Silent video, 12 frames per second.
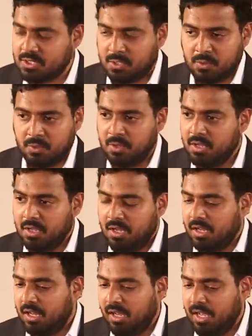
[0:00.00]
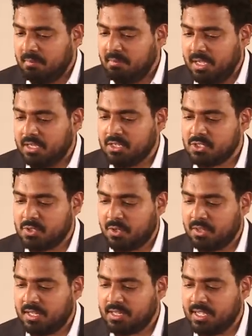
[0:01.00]
So I'm making
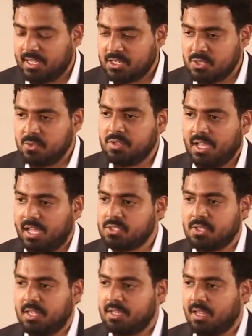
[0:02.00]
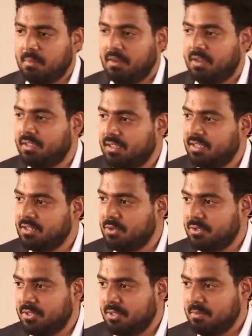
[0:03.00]
sure that they can do that so that America can
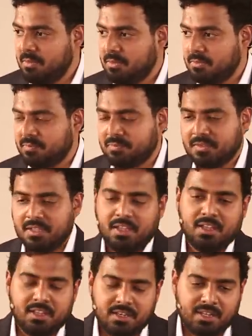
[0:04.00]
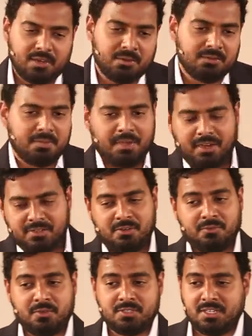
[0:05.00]
go to the moon. Now, the manager,
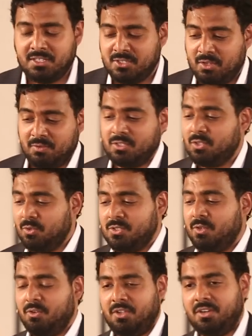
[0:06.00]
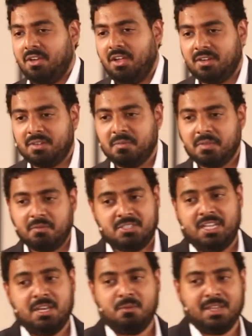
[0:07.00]
of course, he doesn't know if it's a true story or not,
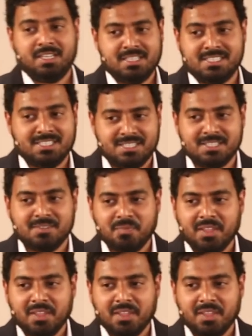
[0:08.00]
which anyway it isn't.